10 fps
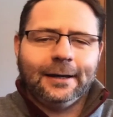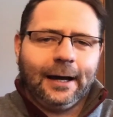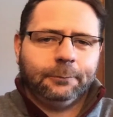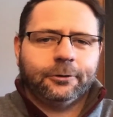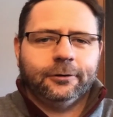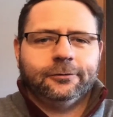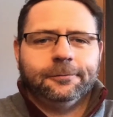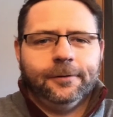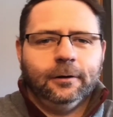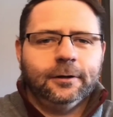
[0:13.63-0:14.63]
I'm Chris
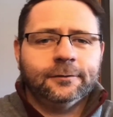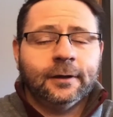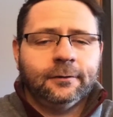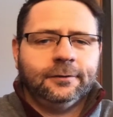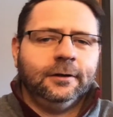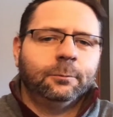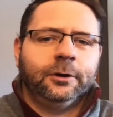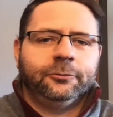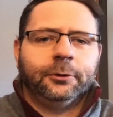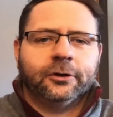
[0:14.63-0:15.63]
Deferlis, Senior
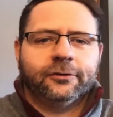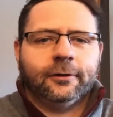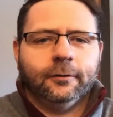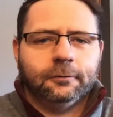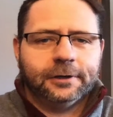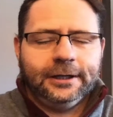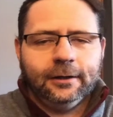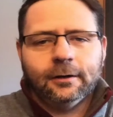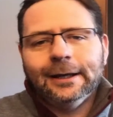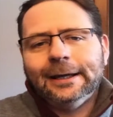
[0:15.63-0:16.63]
Principal Consultant over
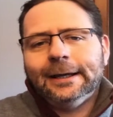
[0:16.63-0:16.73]
here,